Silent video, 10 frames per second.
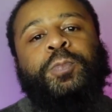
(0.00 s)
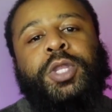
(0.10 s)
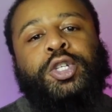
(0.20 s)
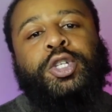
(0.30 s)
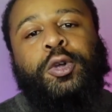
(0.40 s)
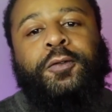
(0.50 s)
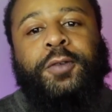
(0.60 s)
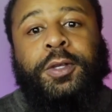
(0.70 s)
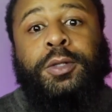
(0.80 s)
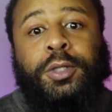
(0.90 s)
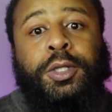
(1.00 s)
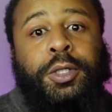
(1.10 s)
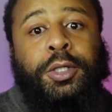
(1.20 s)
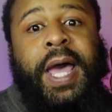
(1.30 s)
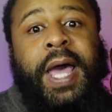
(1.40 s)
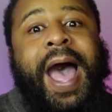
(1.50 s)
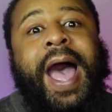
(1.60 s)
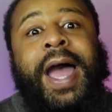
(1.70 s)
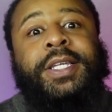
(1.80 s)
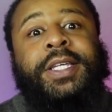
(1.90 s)
the truth of the
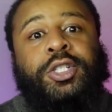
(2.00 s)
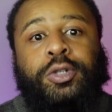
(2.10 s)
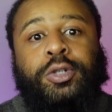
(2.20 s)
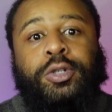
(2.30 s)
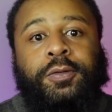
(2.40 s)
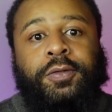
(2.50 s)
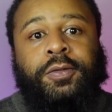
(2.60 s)
honest truth,